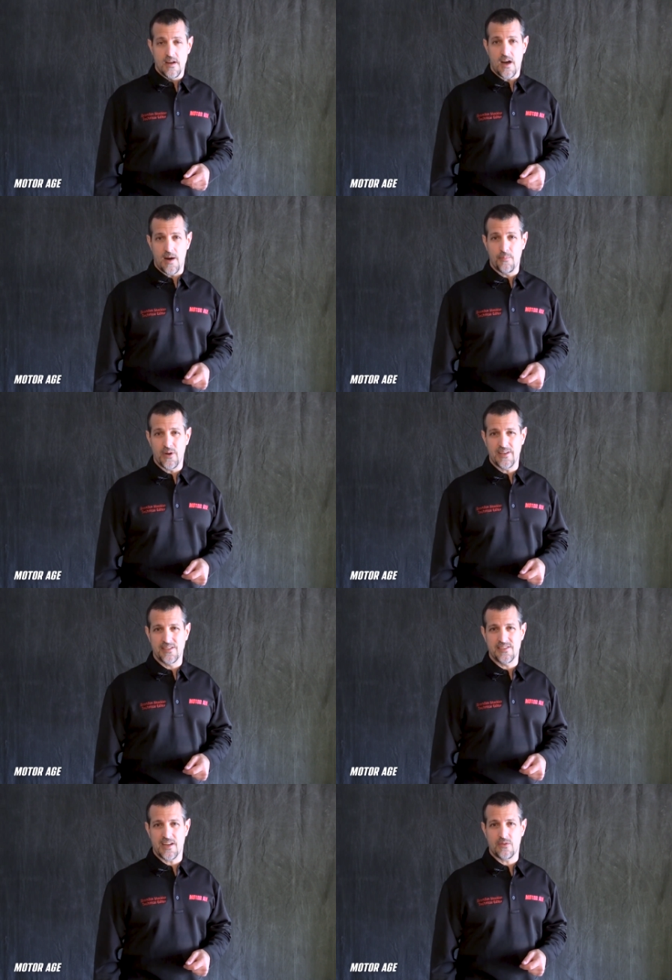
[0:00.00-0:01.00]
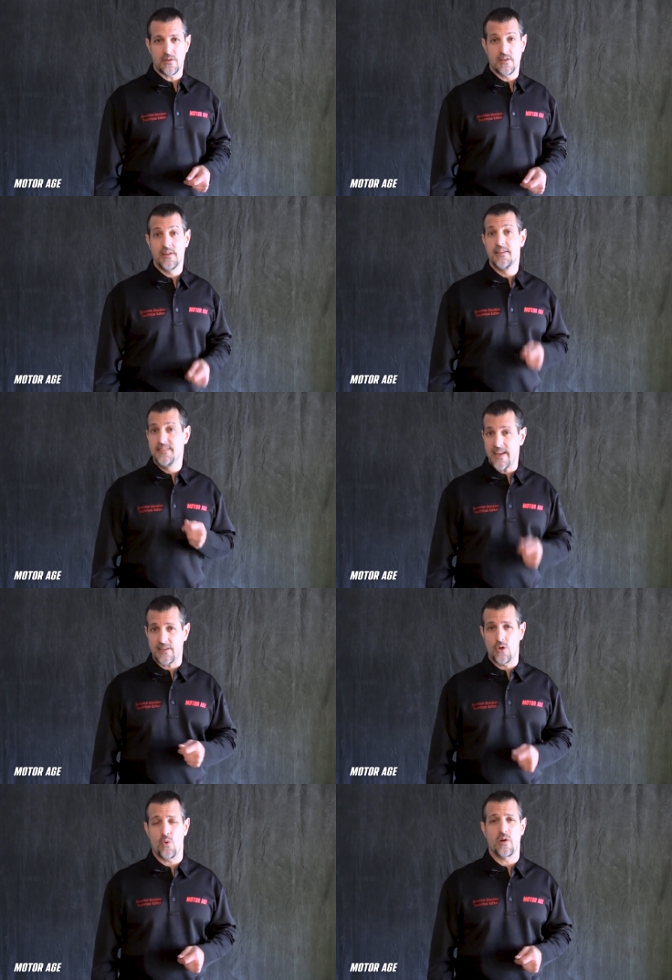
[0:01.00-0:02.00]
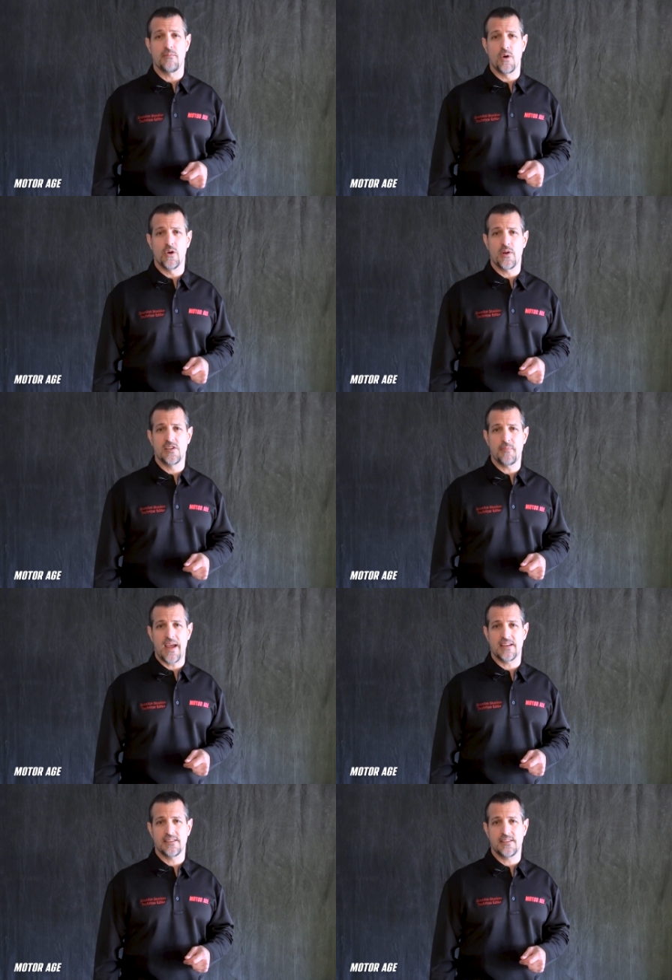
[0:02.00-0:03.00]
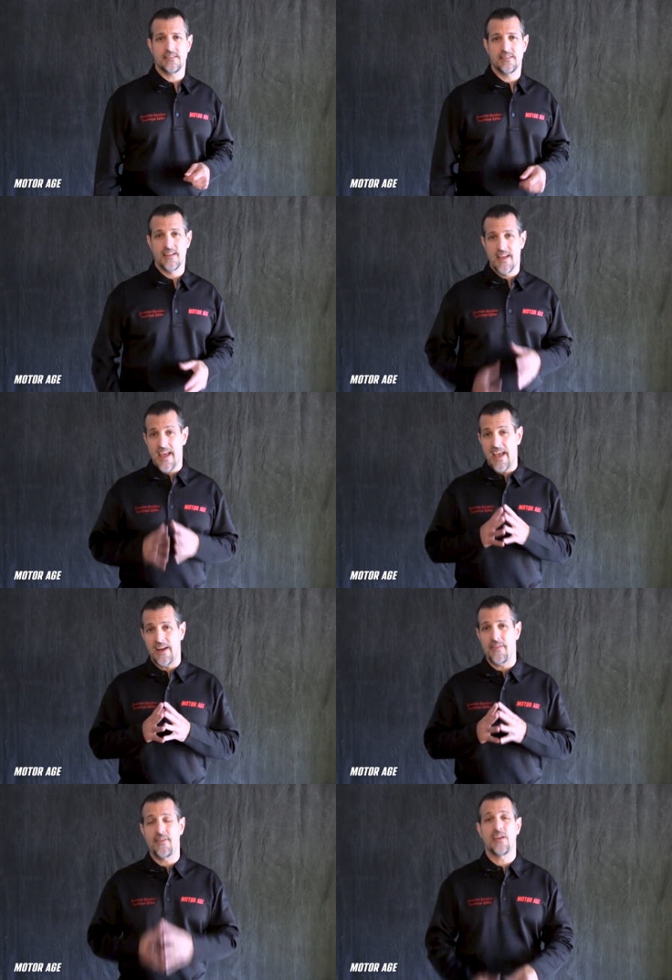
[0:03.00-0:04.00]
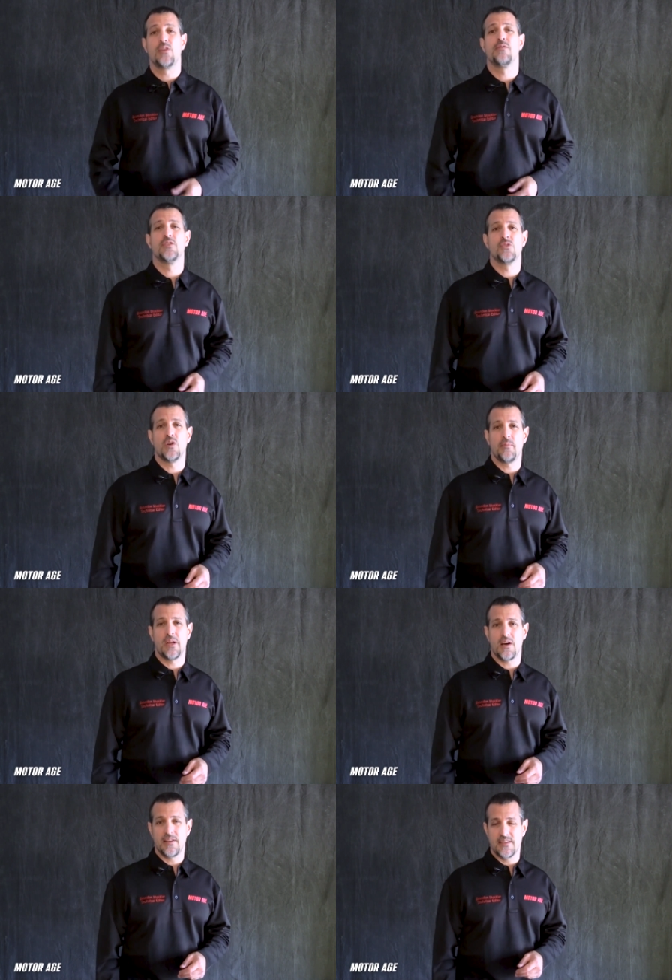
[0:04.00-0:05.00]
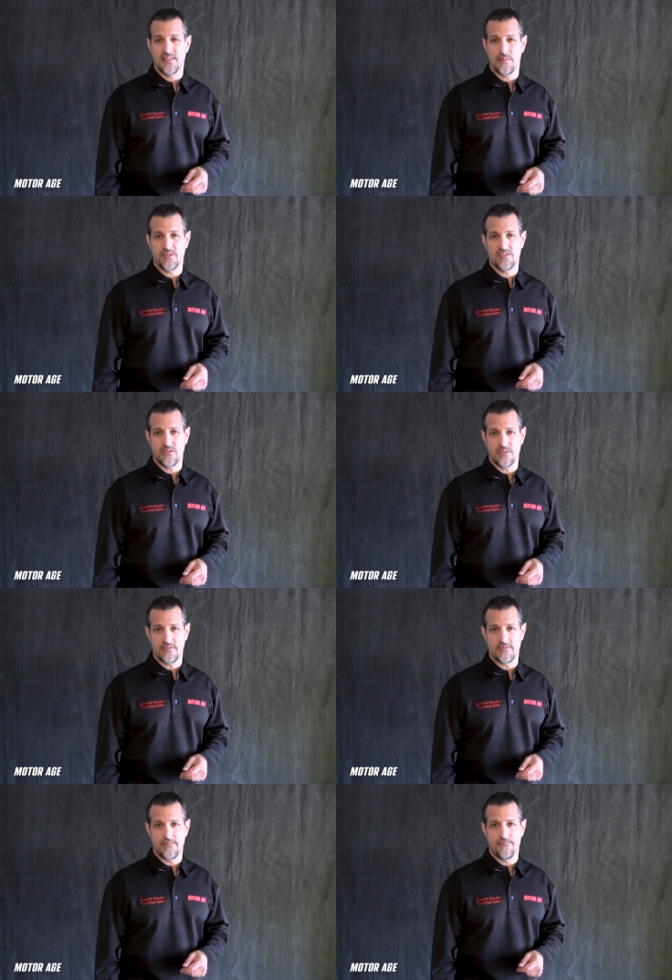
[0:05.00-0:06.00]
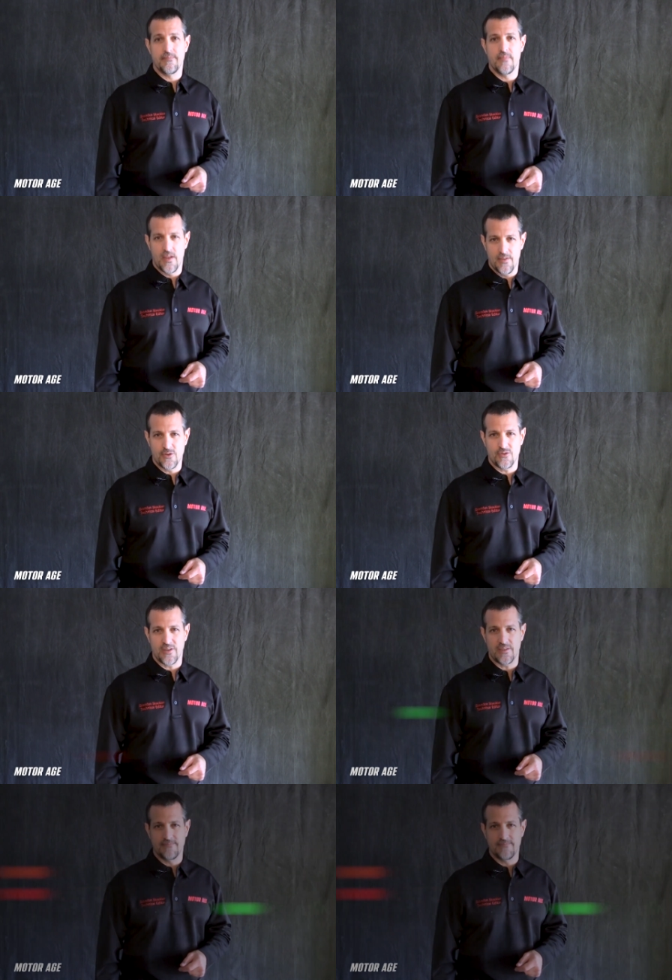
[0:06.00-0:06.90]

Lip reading: I'm Brandon Steckler, technical editor of Motor Age Magazine, and I thank you for joining me on this episode of The Trainer.